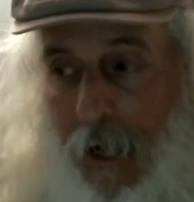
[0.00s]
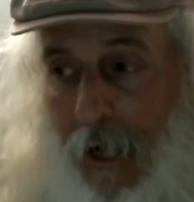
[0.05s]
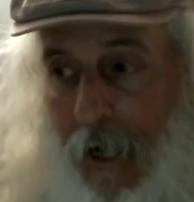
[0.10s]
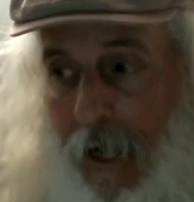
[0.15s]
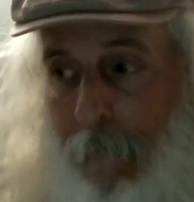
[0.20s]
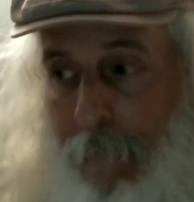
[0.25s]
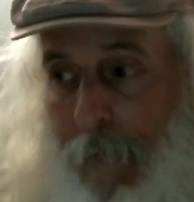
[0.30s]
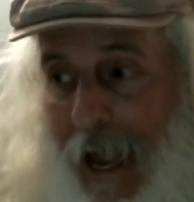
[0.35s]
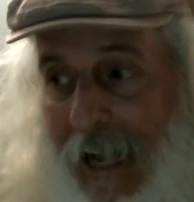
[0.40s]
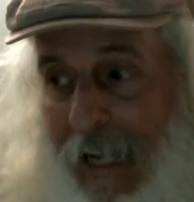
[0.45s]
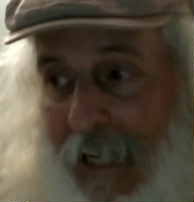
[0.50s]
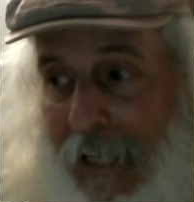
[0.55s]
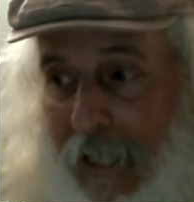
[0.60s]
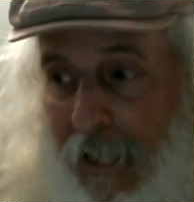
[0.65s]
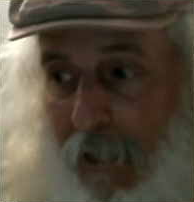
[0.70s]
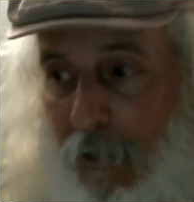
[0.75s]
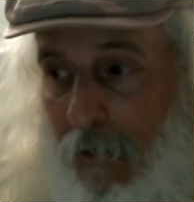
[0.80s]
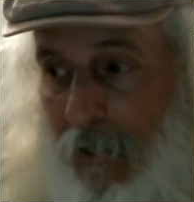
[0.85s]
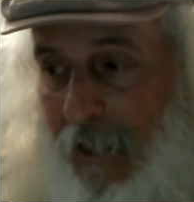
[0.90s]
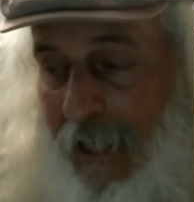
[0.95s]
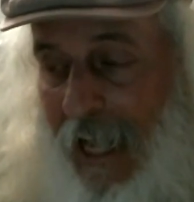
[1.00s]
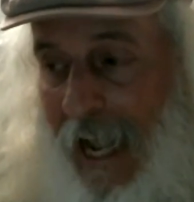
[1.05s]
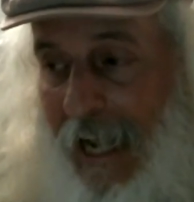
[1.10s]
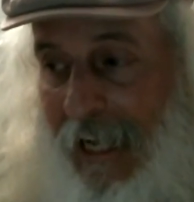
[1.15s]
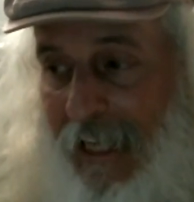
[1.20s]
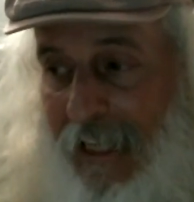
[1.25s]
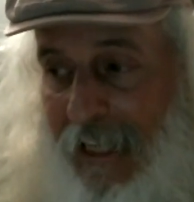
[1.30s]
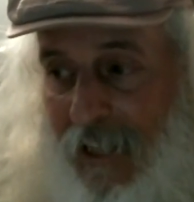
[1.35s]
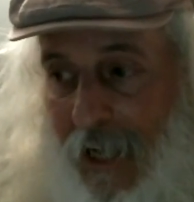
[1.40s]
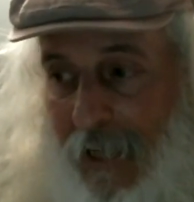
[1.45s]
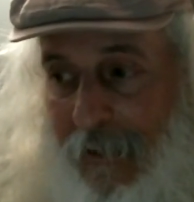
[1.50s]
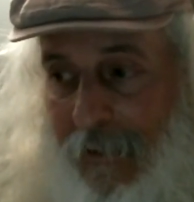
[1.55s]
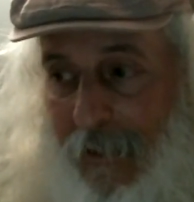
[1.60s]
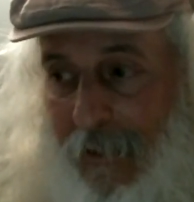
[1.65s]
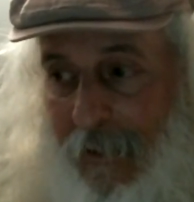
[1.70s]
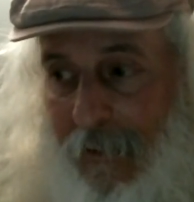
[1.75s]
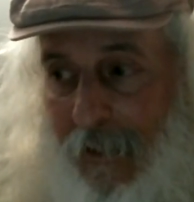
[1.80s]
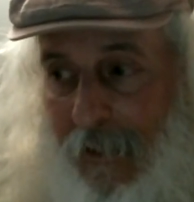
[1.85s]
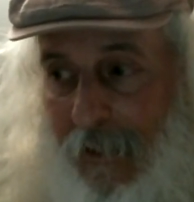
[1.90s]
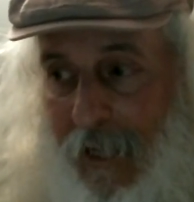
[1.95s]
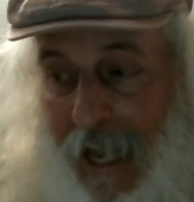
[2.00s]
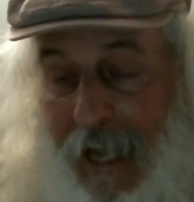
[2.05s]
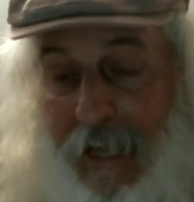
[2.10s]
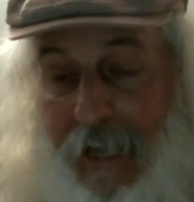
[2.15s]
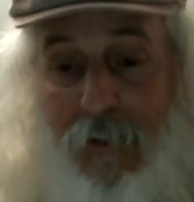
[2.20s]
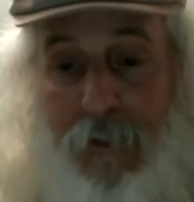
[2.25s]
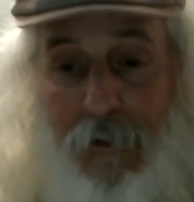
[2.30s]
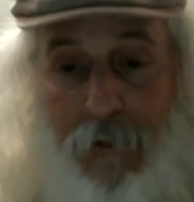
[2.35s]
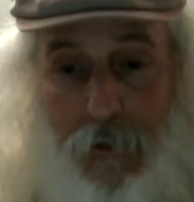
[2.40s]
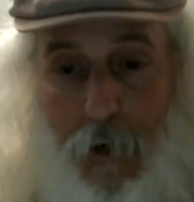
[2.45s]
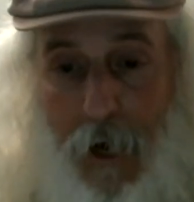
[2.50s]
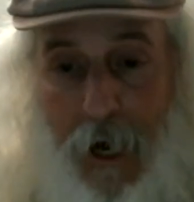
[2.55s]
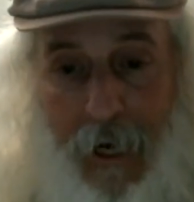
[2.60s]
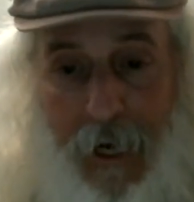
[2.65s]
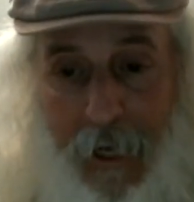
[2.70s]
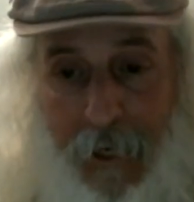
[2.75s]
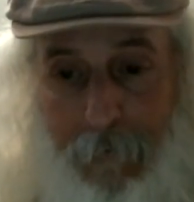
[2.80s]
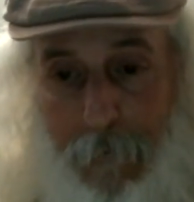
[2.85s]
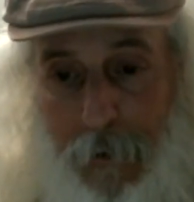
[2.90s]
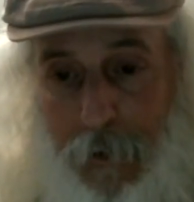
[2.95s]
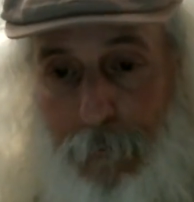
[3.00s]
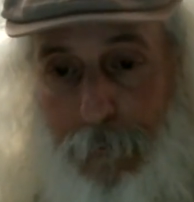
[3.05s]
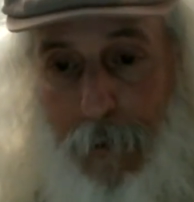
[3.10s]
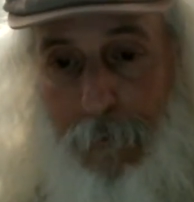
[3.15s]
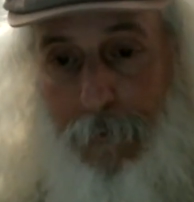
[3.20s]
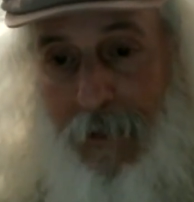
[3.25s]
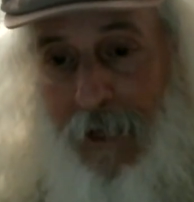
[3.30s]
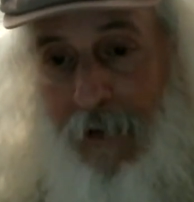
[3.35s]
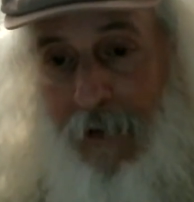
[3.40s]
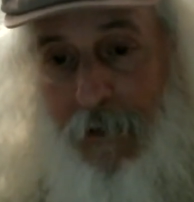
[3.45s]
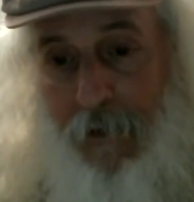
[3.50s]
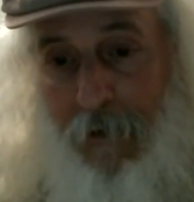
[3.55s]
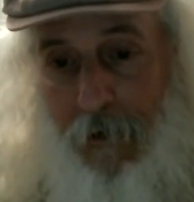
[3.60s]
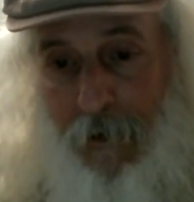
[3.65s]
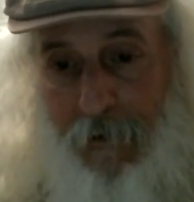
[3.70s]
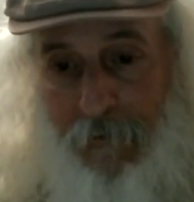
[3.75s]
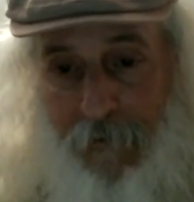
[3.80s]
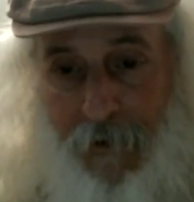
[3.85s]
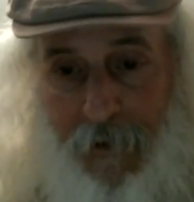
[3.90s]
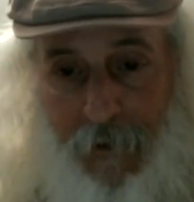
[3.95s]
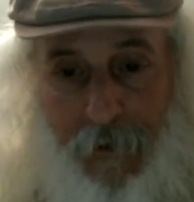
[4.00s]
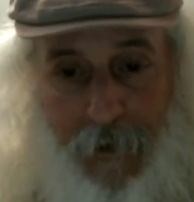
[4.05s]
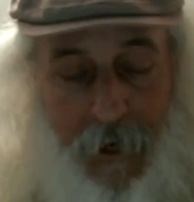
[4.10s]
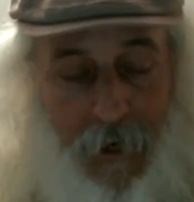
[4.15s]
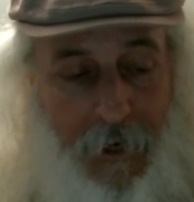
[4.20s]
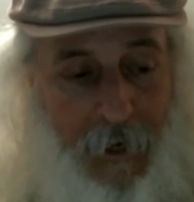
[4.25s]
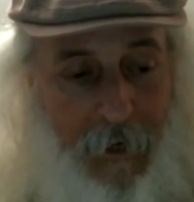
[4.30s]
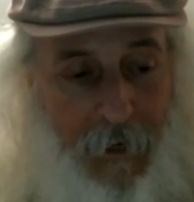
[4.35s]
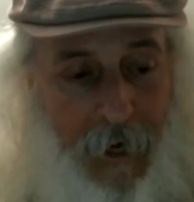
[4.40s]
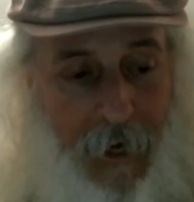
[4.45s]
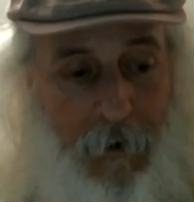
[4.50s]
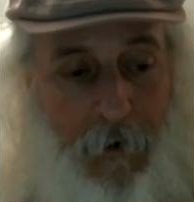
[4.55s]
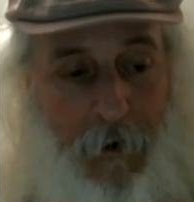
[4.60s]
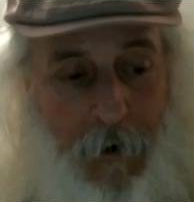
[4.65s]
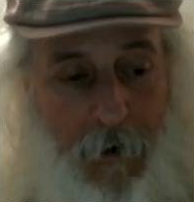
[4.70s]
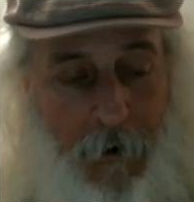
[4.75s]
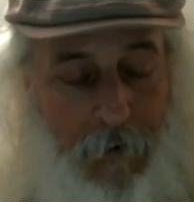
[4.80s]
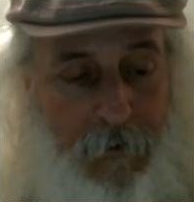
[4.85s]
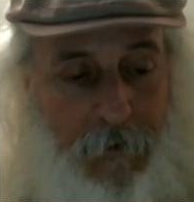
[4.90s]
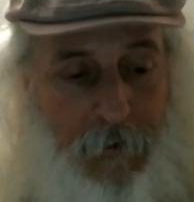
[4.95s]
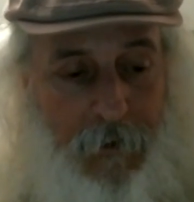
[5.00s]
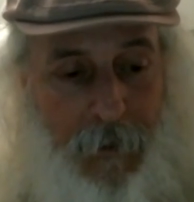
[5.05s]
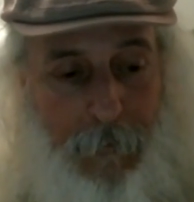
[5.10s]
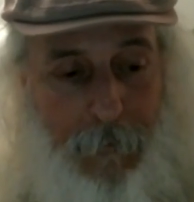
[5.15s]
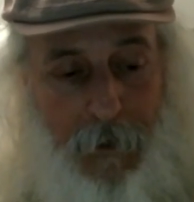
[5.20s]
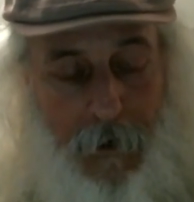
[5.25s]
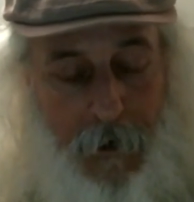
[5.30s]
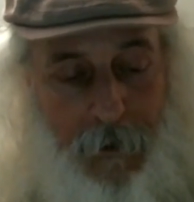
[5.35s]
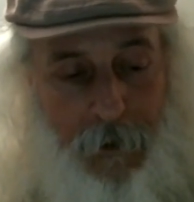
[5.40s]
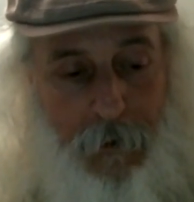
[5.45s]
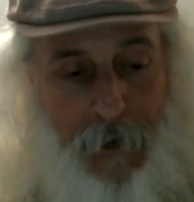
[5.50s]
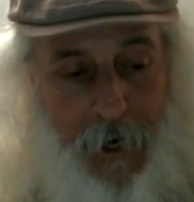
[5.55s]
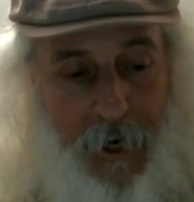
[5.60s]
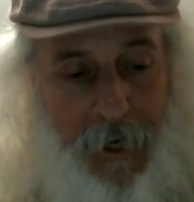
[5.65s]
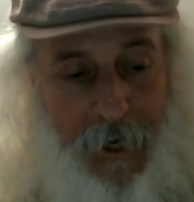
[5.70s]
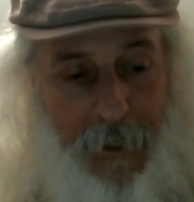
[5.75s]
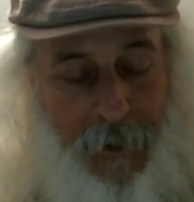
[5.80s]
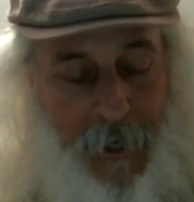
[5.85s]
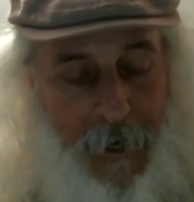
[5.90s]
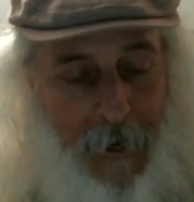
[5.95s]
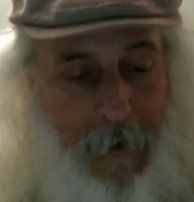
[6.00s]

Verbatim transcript: Uh, back in the early 80s, I did the EST training. Most people haven't heard of it, uh, Erhard seminar trainings.